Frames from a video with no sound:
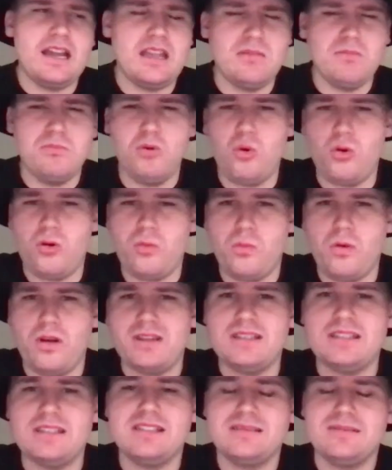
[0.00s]
important
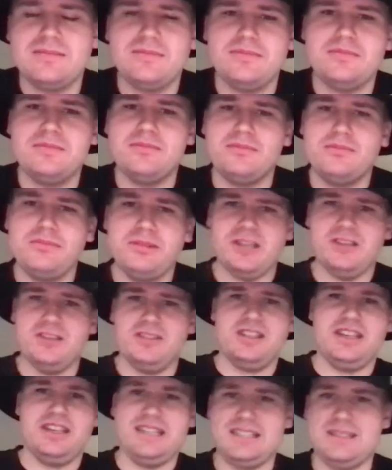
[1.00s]
ones,
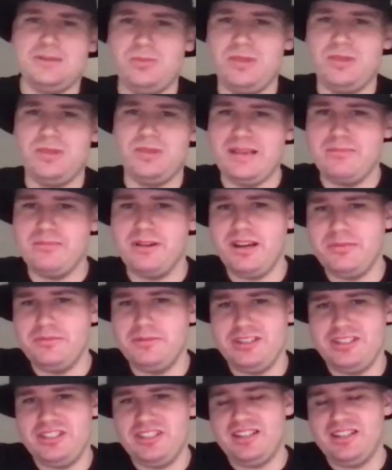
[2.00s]
because I get to play my
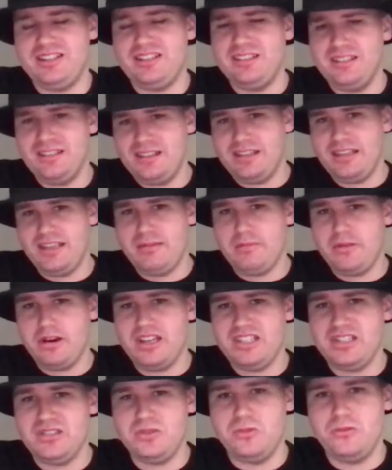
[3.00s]
music, they're
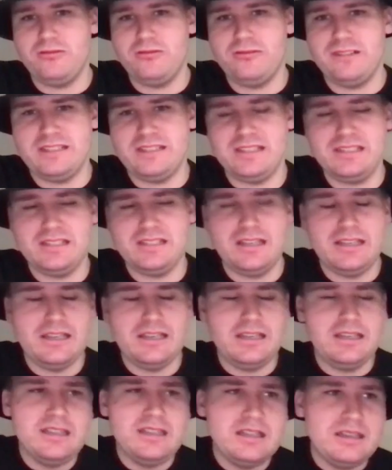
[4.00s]
my stories,
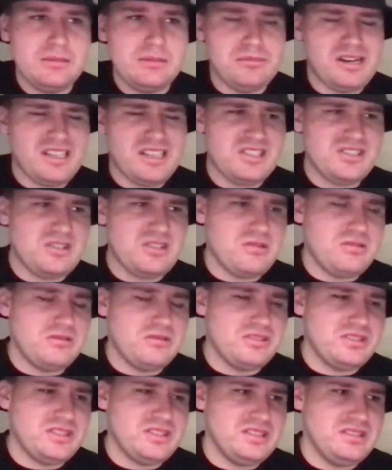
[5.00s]
my
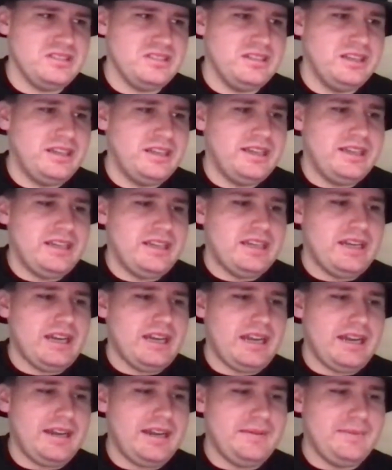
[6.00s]
songs, and
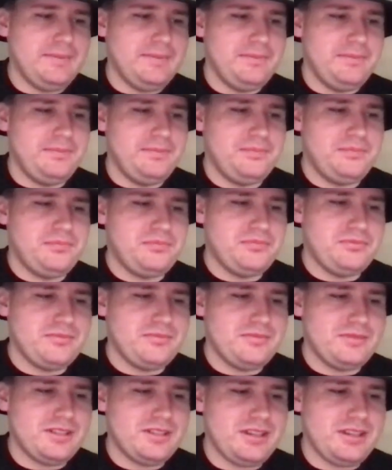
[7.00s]
um,
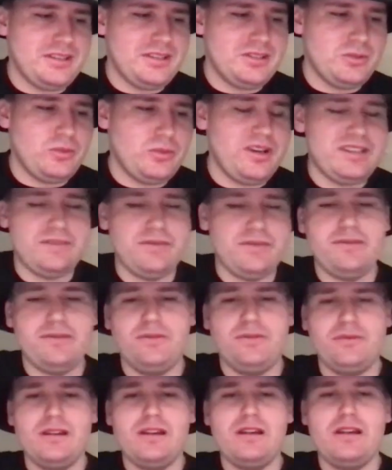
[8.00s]
so it's always a
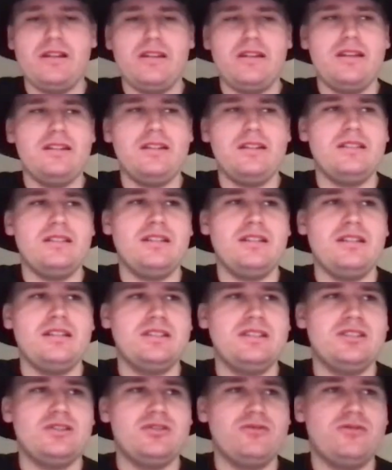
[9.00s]

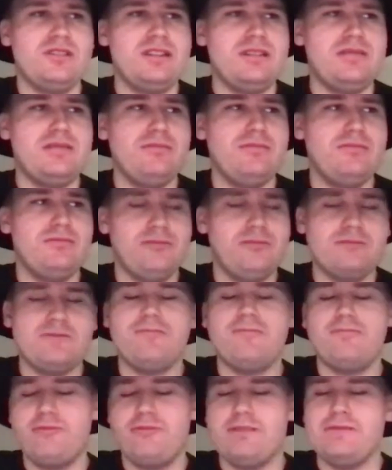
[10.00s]
extreme
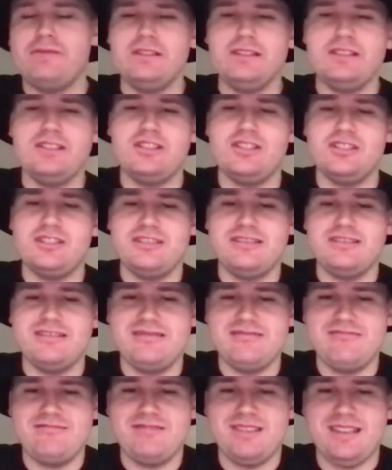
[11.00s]
privilege to
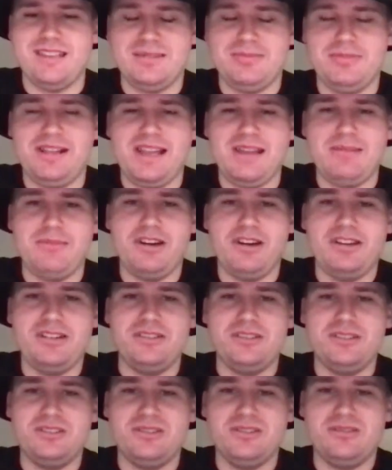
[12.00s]
get to play my
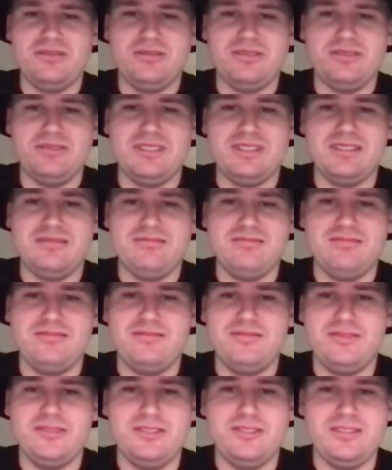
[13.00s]
own songs. And,
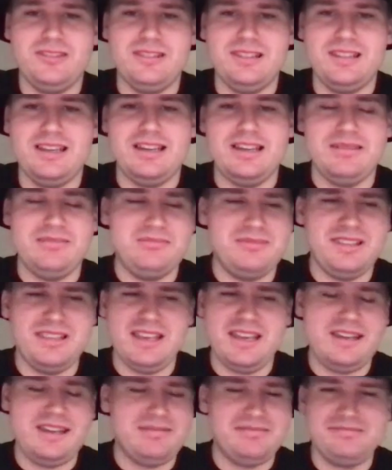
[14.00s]

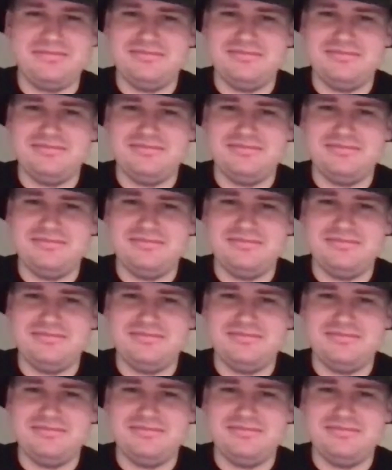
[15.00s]
yeah.